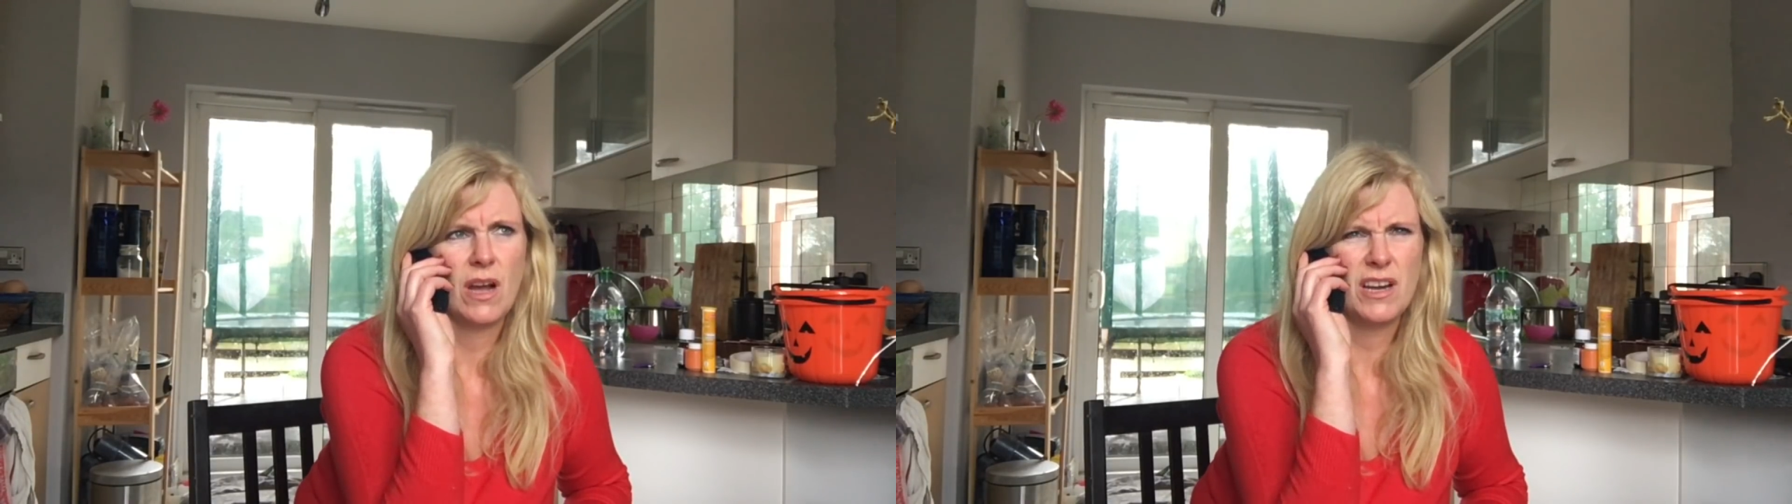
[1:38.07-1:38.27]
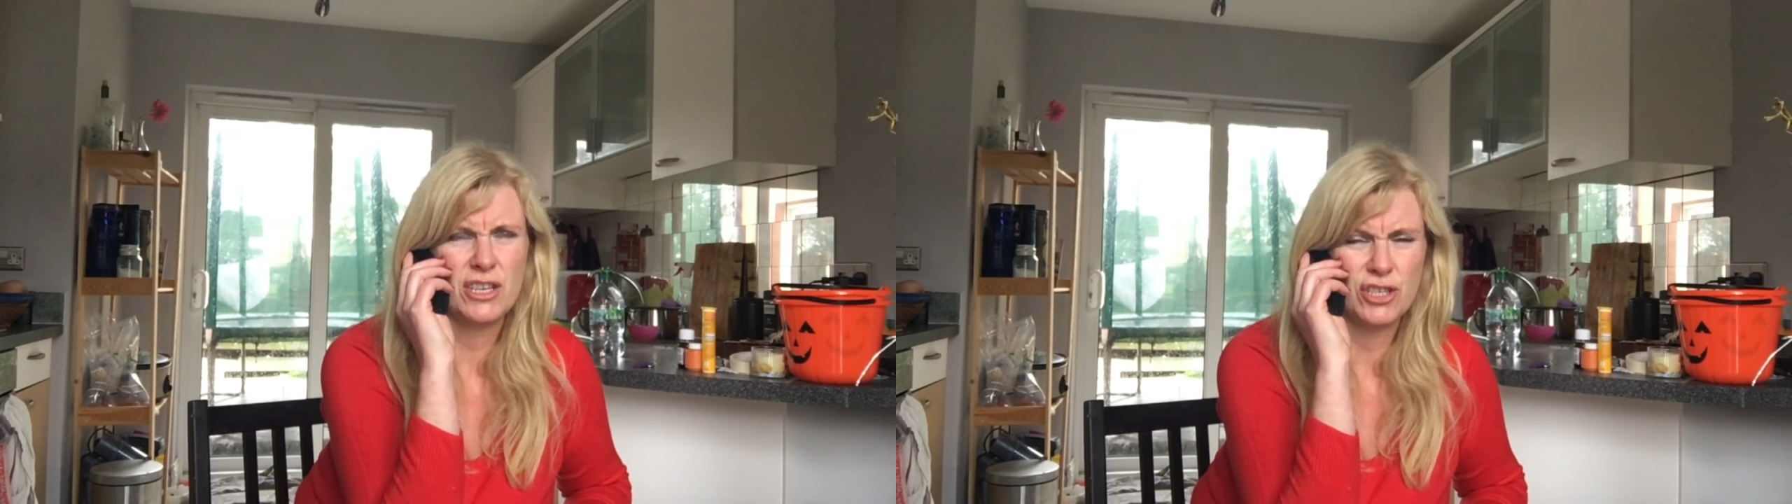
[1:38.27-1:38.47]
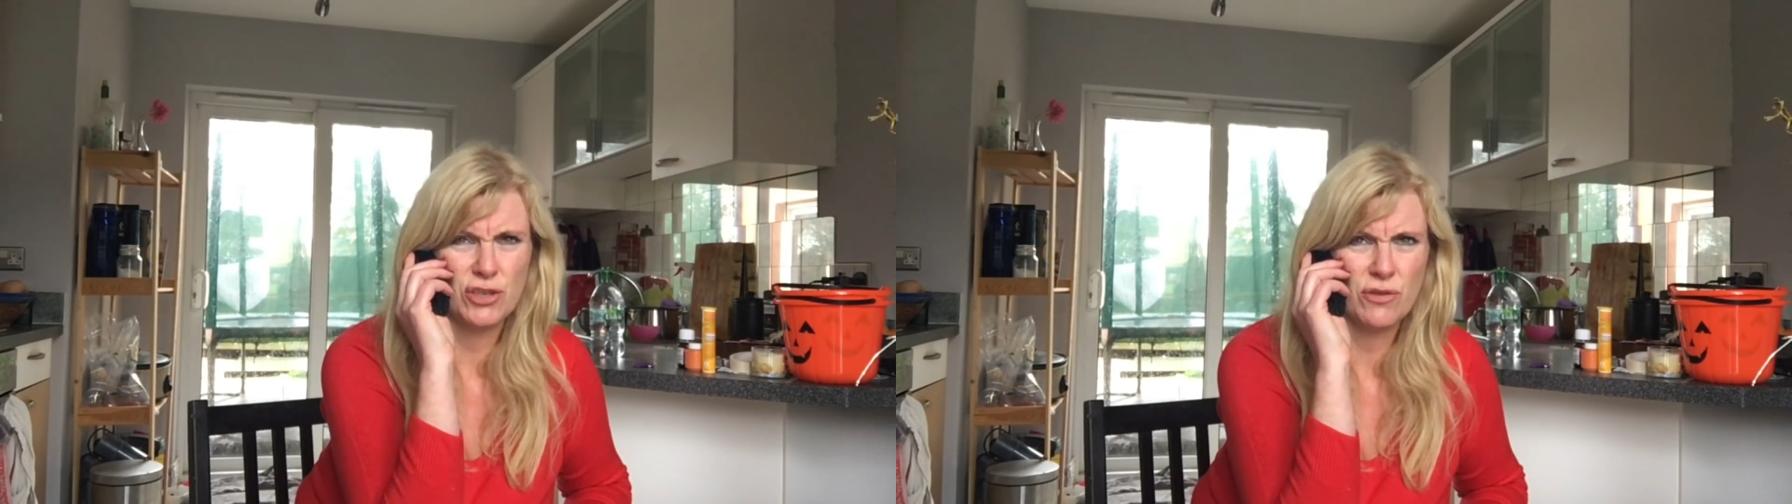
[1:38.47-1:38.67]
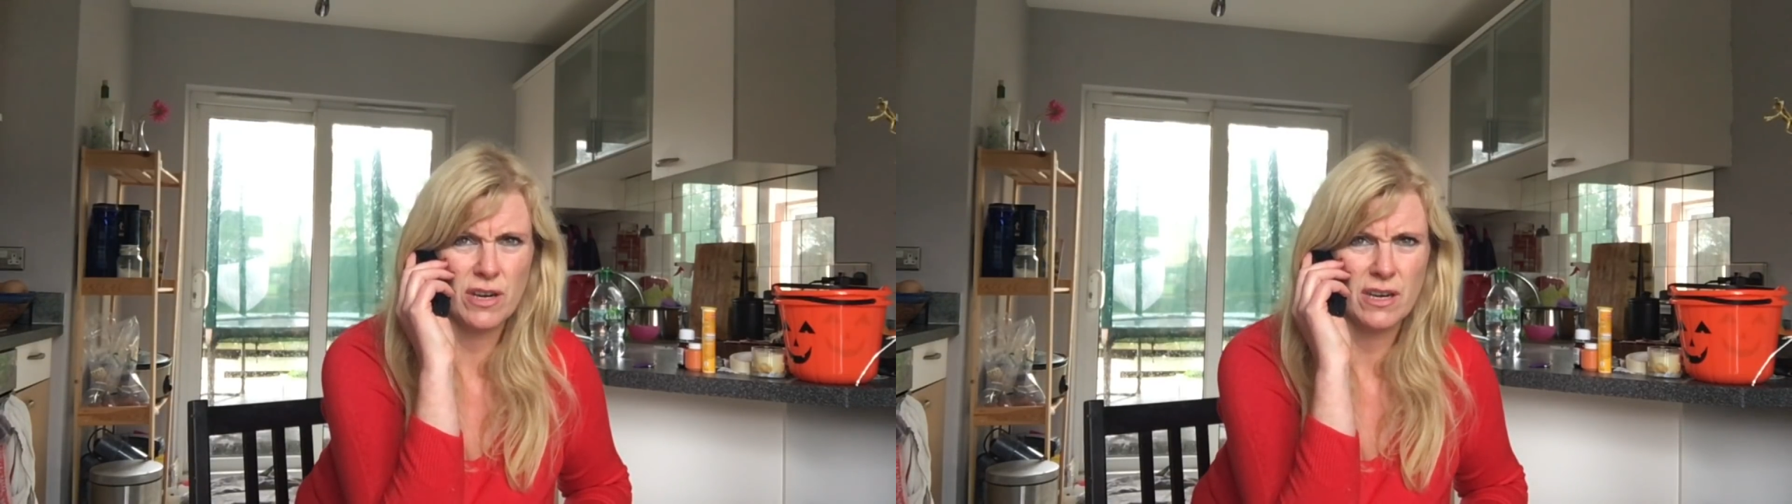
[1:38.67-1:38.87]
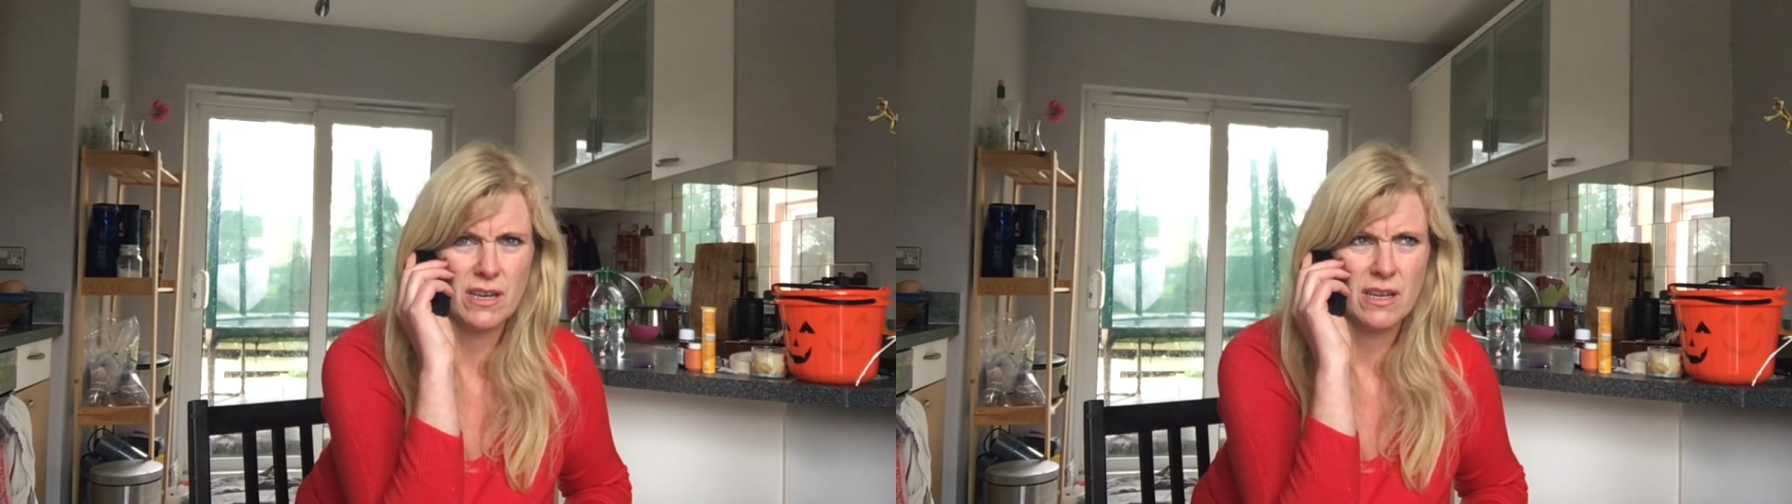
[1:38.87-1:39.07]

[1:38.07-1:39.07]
Are you sure?